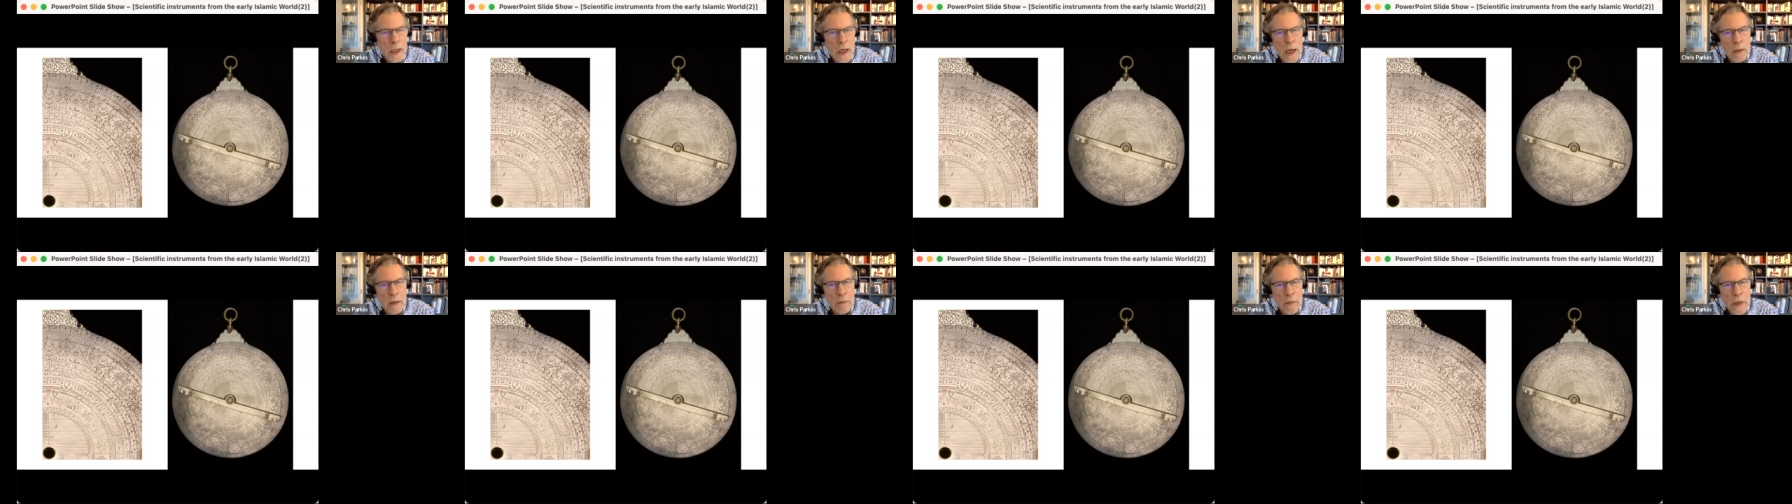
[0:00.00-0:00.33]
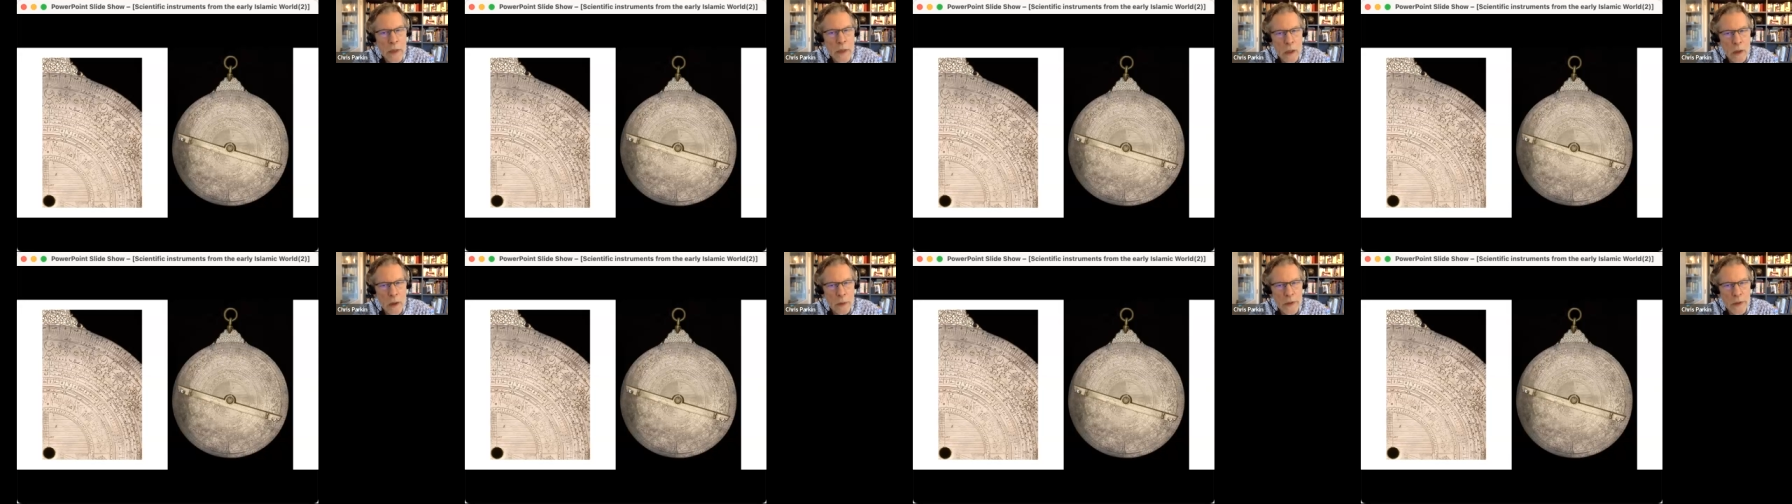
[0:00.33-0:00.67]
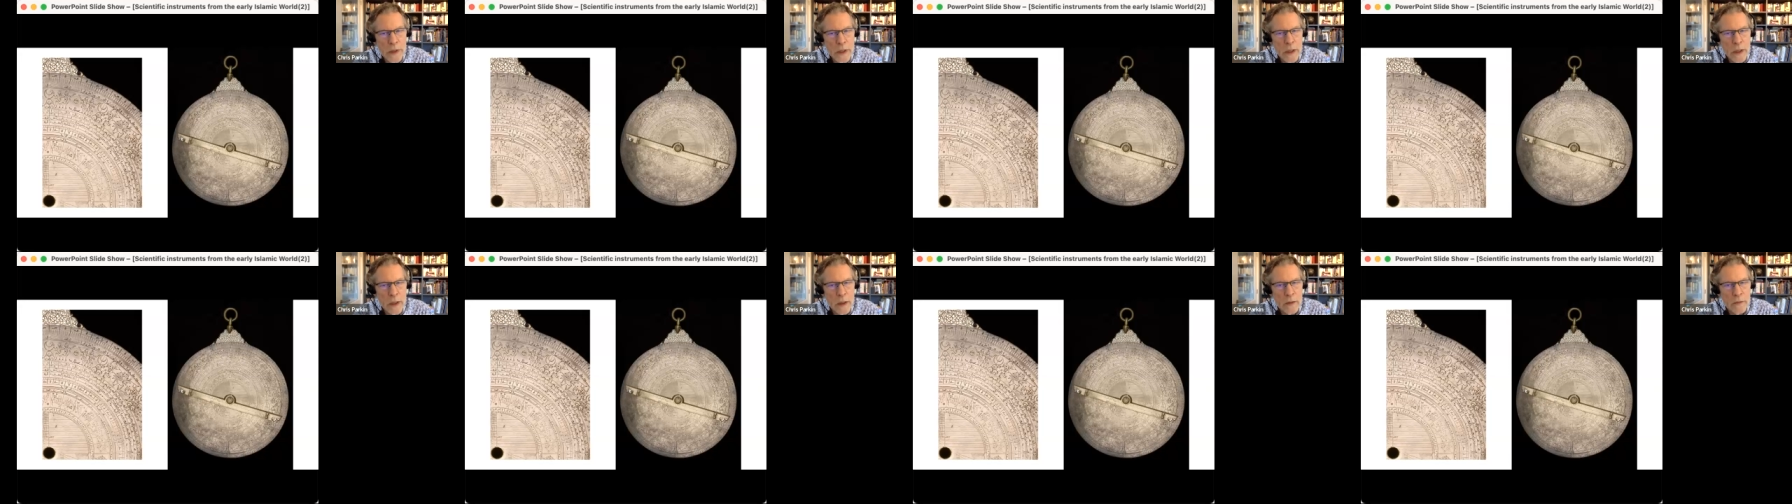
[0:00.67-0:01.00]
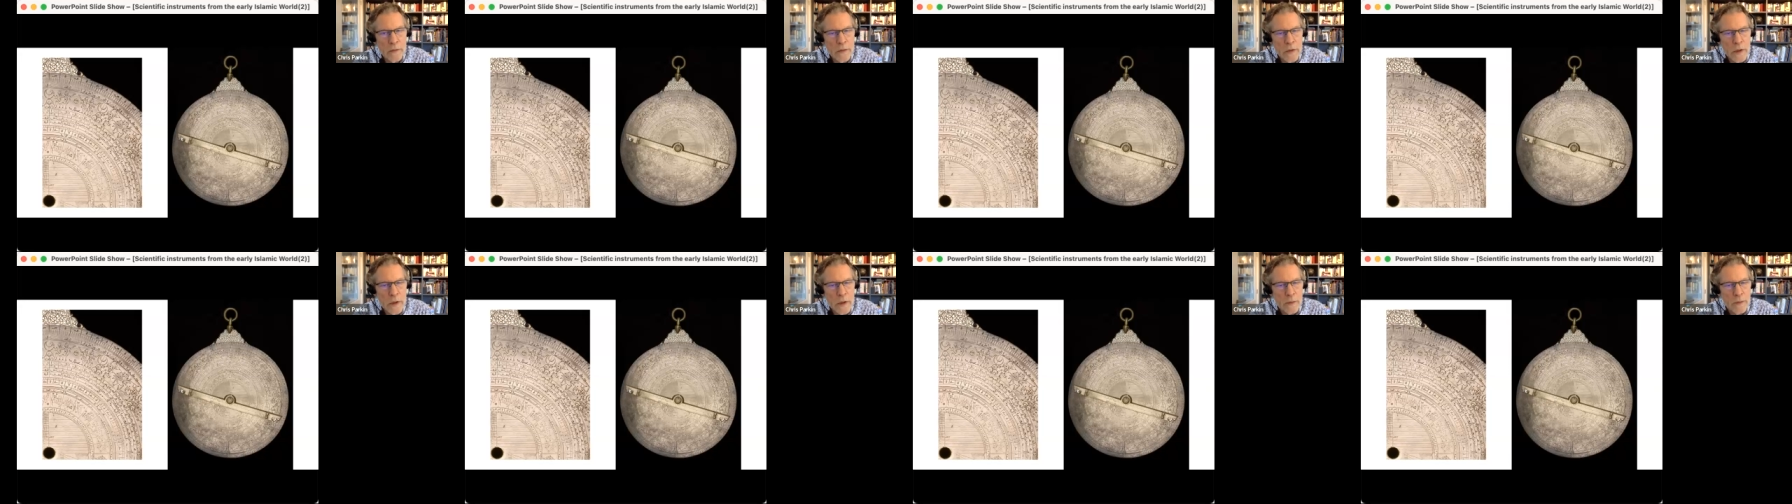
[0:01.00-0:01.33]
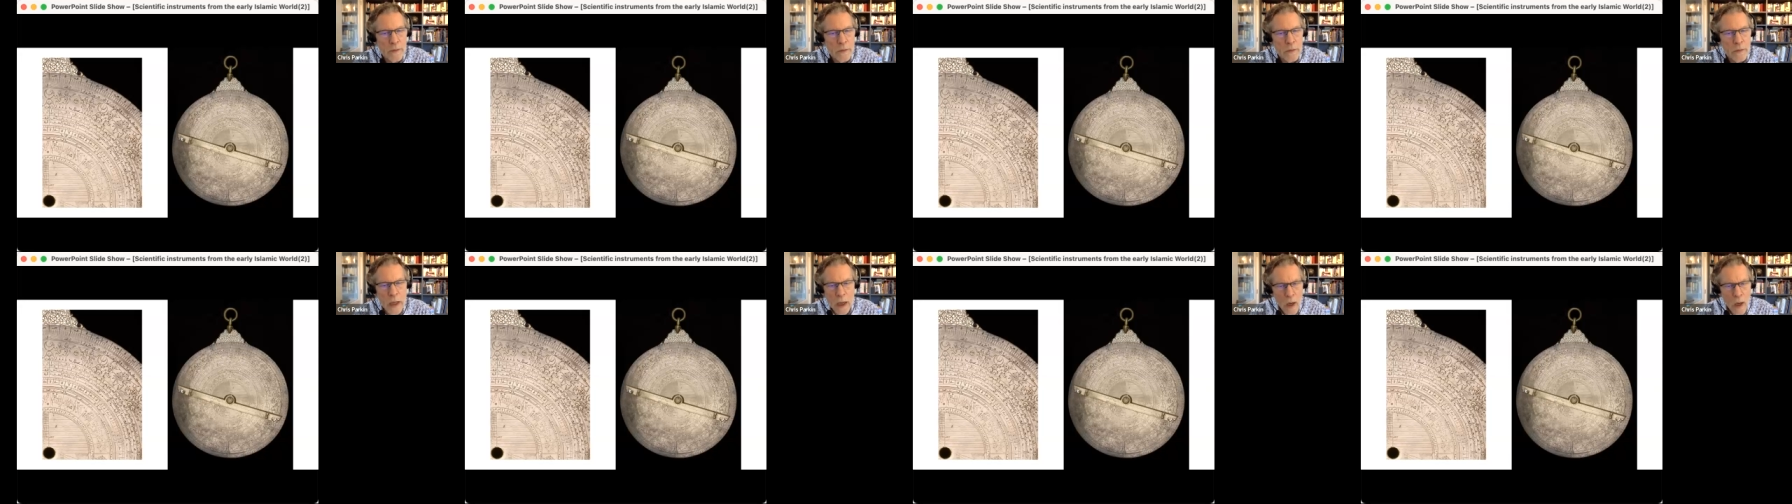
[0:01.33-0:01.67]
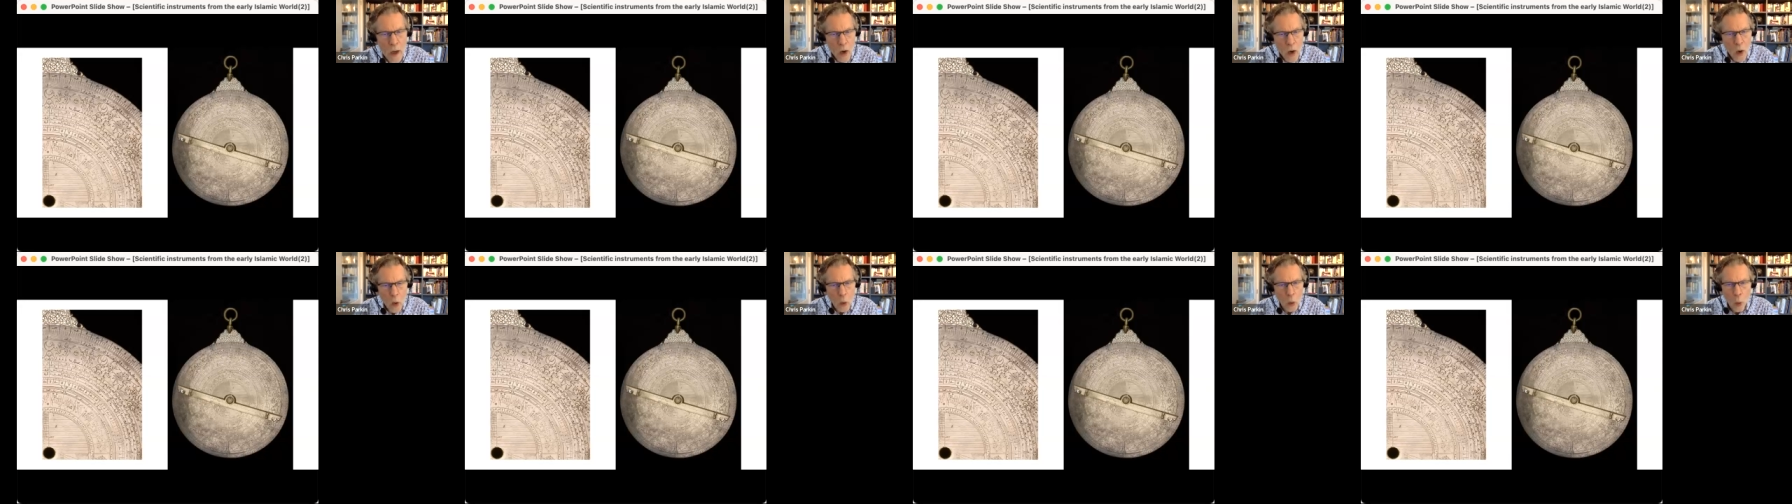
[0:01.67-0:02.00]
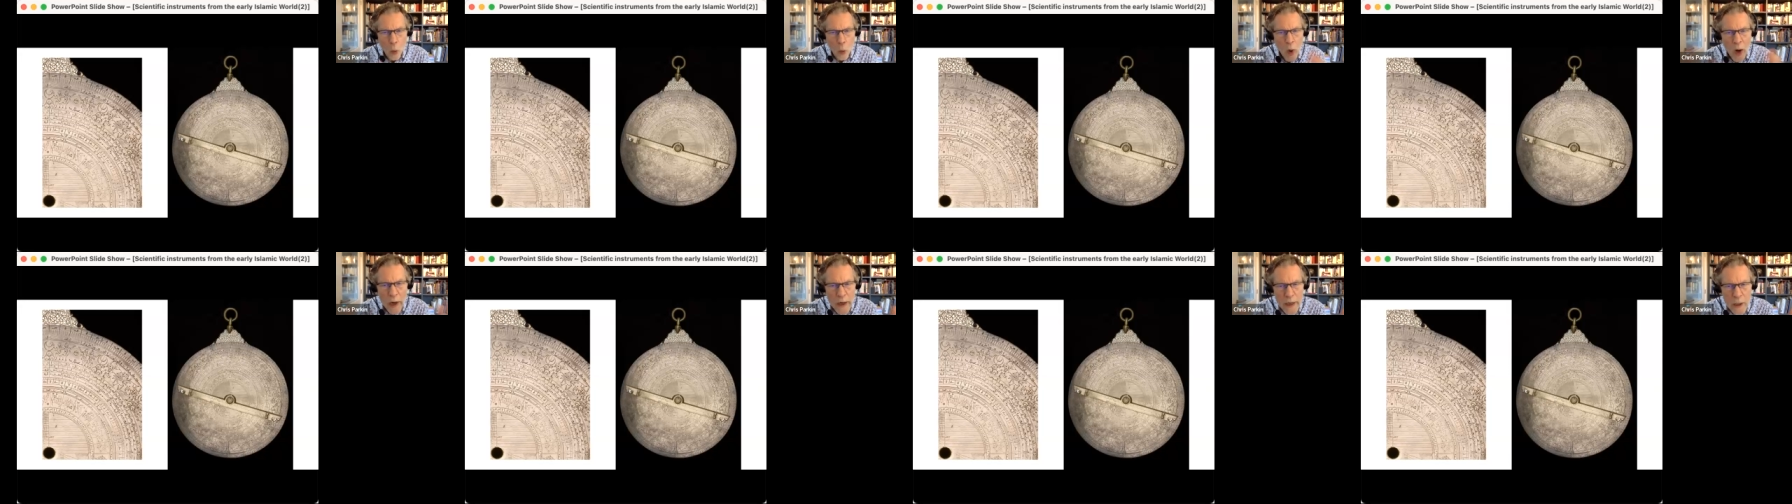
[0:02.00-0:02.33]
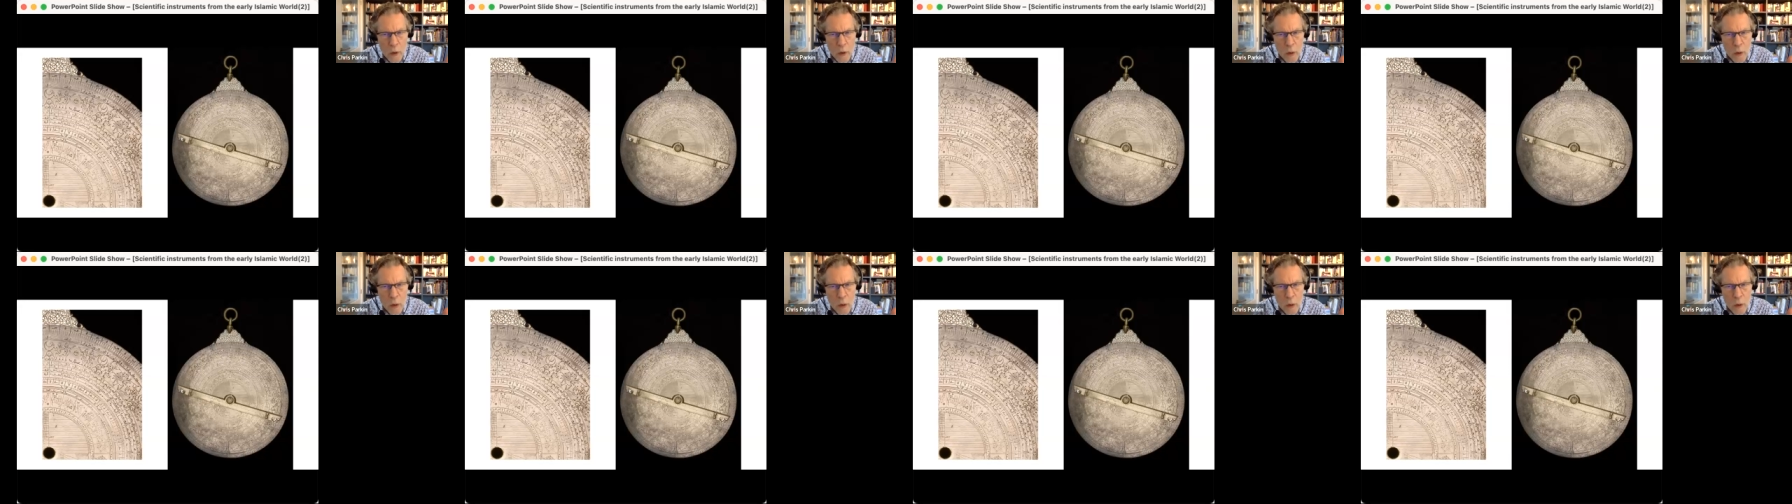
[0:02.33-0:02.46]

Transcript: can be observed. Why